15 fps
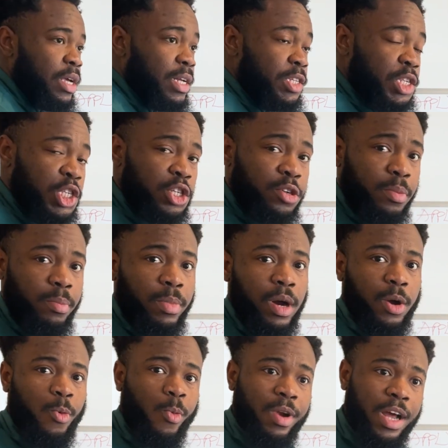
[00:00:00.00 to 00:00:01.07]
a decision
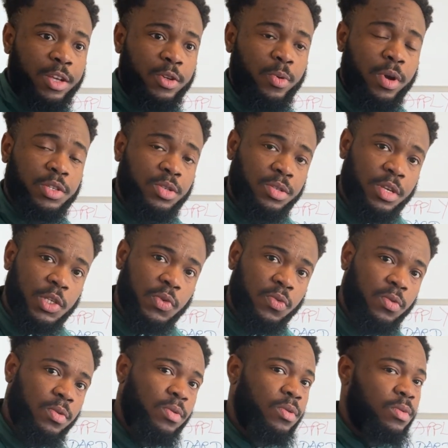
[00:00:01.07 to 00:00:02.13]
back whether you are
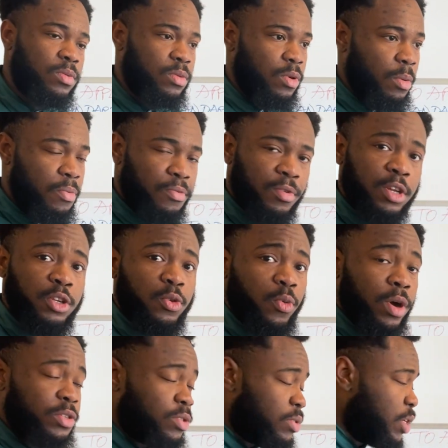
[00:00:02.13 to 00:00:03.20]
successful. Hopefully you are
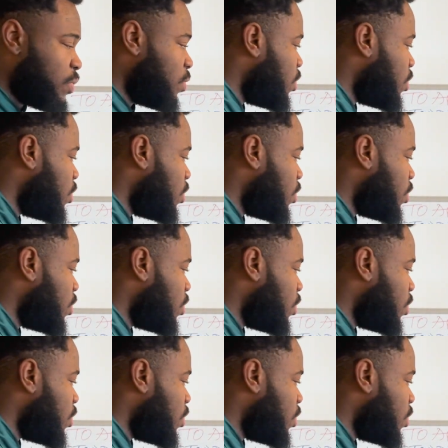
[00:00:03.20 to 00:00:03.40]
successful